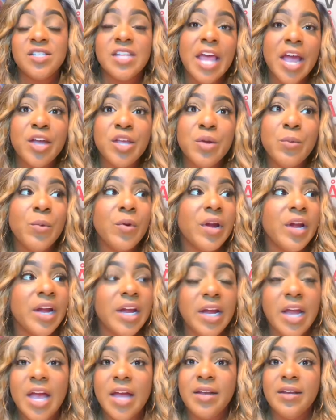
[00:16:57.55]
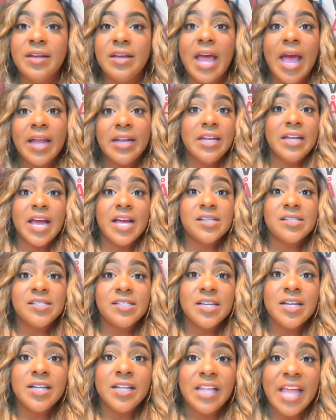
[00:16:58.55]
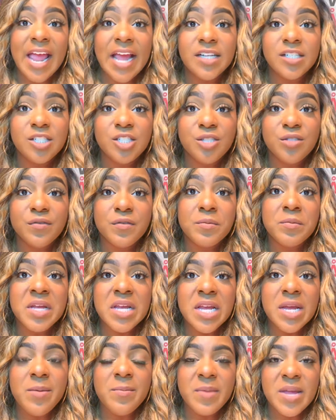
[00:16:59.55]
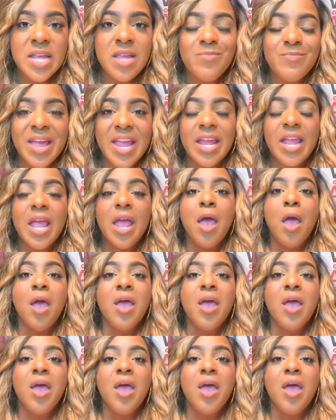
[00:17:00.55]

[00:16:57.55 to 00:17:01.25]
now you're wearing 99-cent lashes from eBay.